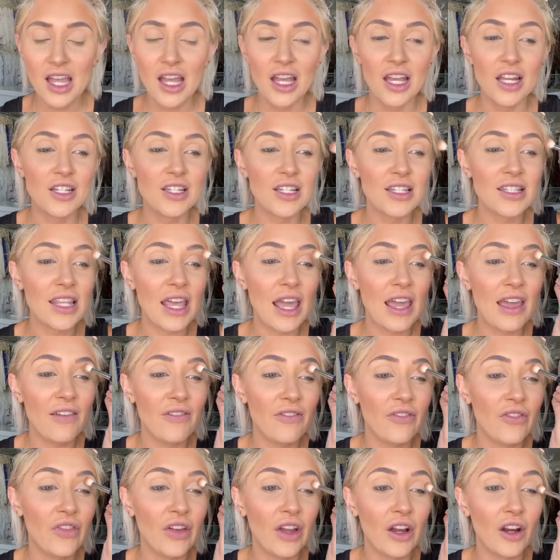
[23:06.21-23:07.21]
It's just a
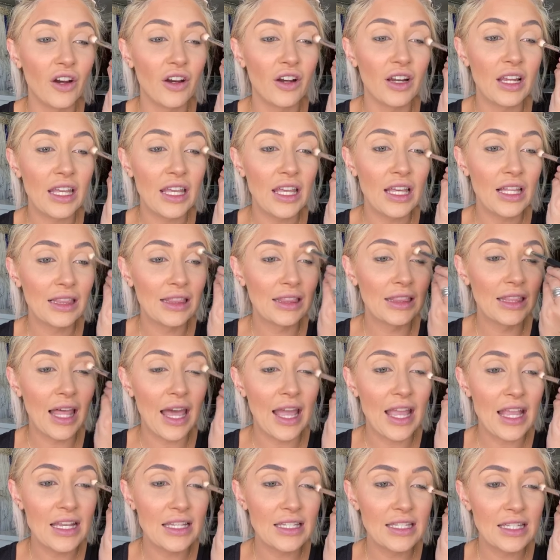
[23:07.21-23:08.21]
very
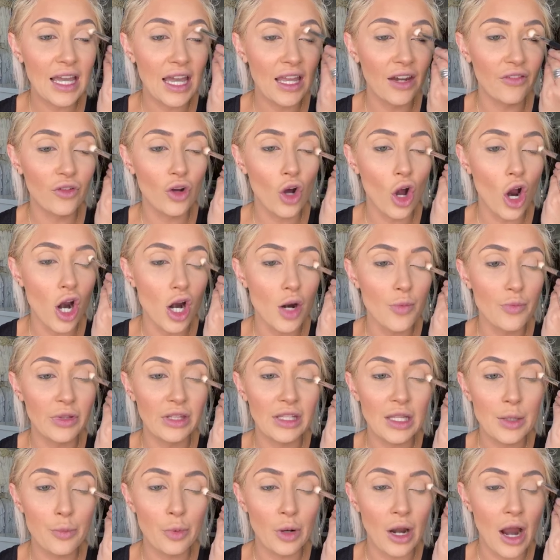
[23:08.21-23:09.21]
light kind of
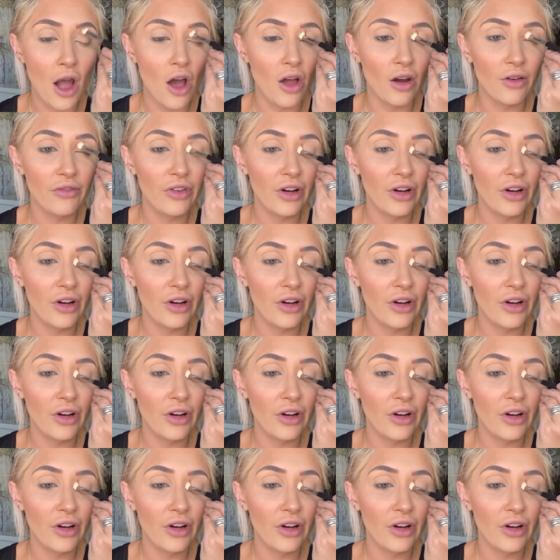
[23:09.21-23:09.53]
caramely brown,